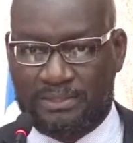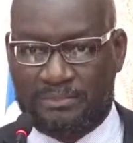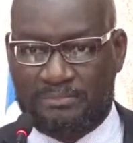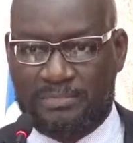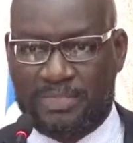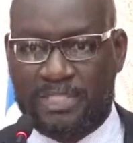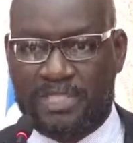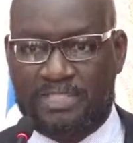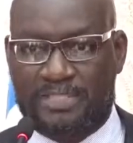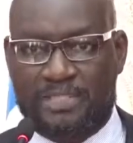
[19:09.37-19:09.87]

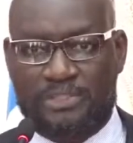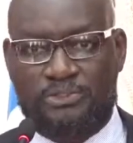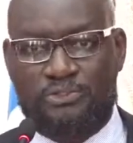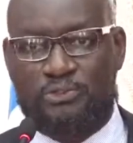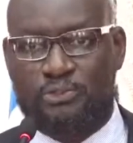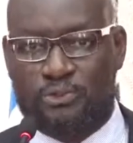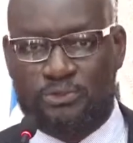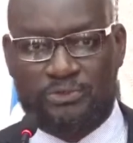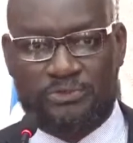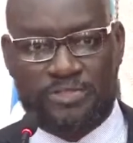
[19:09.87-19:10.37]
Because the
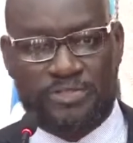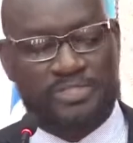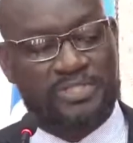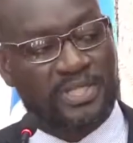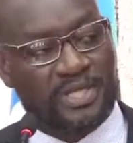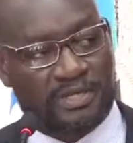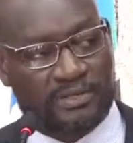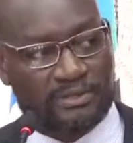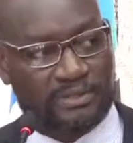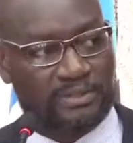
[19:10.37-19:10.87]
truth is
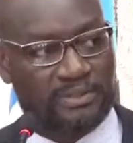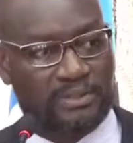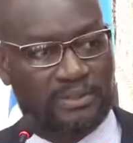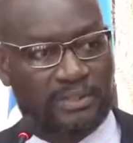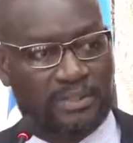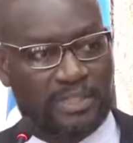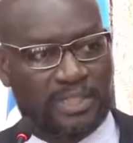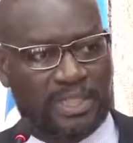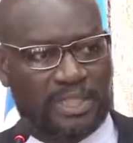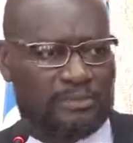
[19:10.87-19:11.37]
there.
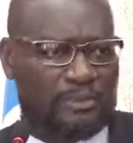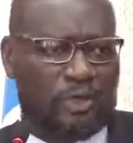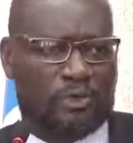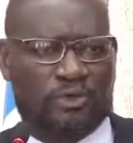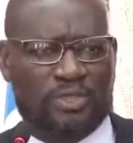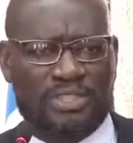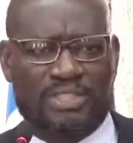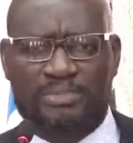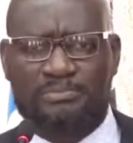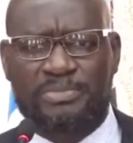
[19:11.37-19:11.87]
I'm not
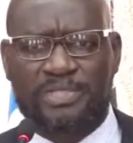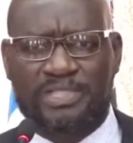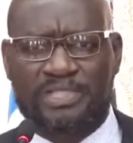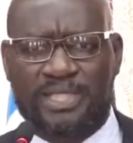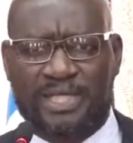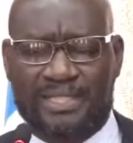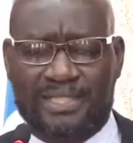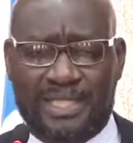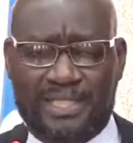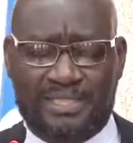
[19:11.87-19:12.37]
going to debate
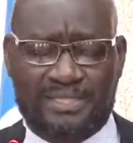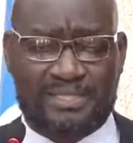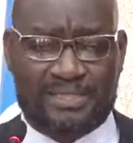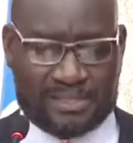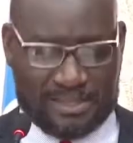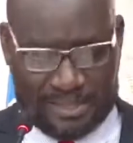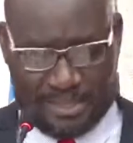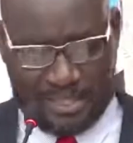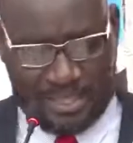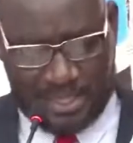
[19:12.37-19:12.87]
that. That's,
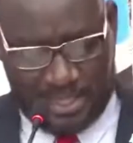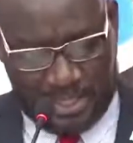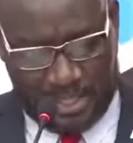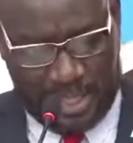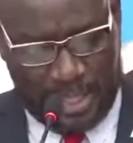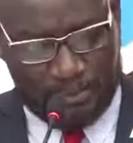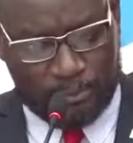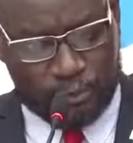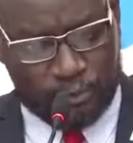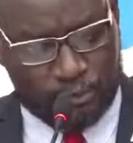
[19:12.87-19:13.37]

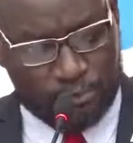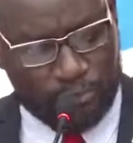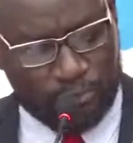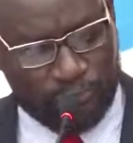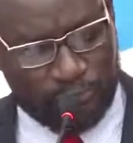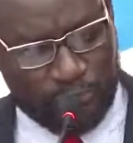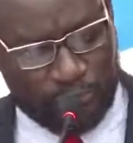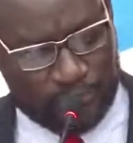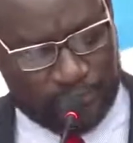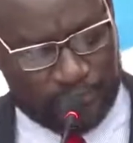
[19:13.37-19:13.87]
I'm going to move
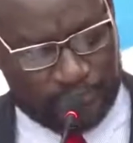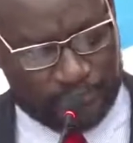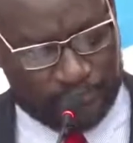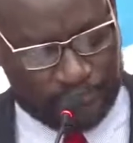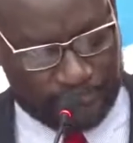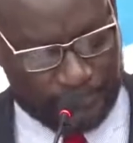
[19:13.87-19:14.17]
on.